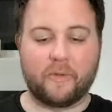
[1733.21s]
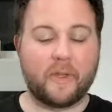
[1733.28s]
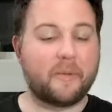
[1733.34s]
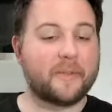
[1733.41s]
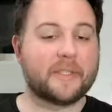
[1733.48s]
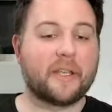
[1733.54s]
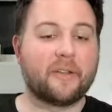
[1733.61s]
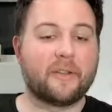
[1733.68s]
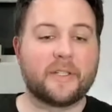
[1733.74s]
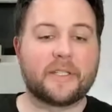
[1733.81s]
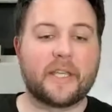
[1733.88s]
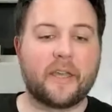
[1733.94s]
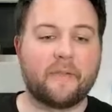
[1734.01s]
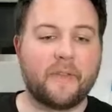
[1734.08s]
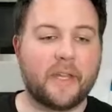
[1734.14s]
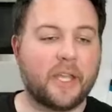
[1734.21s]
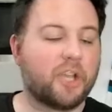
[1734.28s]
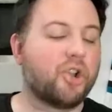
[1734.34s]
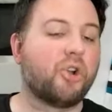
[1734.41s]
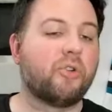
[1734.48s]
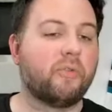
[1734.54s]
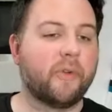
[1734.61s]
Fabian Zetterlund's having a
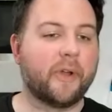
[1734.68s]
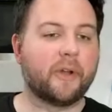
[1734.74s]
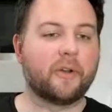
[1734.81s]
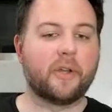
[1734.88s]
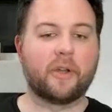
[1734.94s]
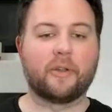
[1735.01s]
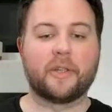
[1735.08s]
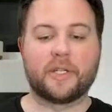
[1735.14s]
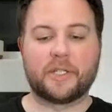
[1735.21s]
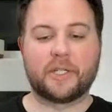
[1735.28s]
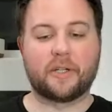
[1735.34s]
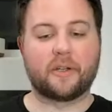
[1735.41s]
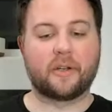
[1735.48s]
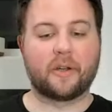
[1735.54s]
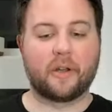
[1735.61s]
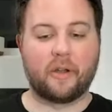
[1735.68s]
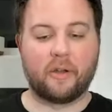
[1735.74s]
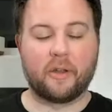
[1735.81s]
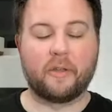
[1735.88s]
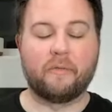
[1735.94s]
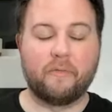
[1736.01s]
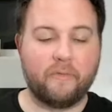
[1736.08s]
career year this year
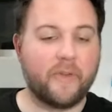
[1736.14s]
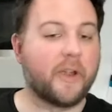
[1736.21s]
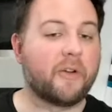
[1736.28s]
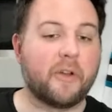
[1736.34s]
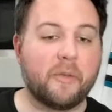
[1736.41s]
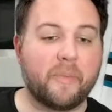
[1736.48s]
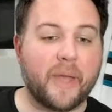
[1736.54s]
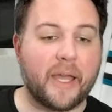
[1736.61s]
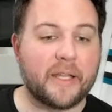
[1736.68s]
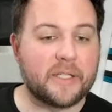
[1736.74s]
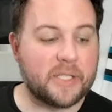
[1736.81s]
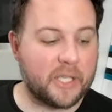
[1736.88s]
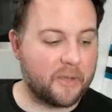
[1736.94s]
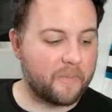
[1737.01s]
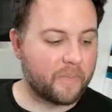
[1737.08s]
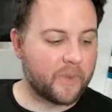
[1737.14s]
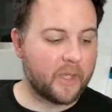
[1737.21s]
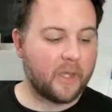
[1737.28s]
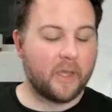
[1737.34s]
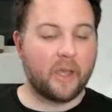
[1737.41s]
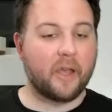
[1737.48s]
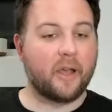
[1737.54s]
on a very bad team.
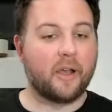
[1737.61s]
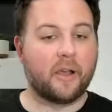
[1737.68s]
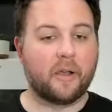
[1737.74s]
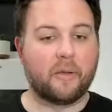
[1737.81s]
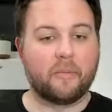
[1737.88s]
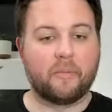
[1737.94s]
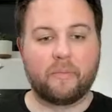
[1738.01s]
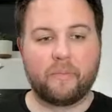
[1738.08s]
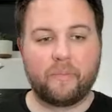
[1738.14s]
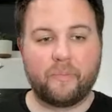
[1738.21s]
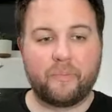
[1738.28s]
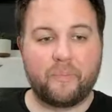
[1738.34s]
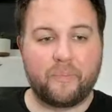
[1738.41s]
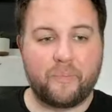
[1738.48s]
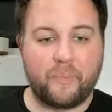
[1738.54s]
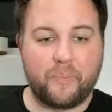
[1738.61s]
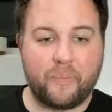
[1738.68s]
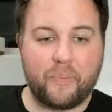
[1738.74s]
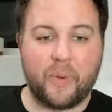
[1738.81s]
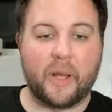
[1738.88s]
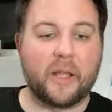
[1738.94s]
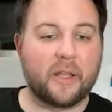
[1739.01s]
Um,
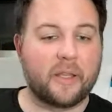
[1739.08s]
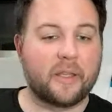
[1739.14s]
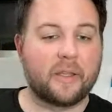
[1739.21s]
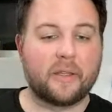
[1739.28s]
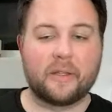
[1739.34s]
but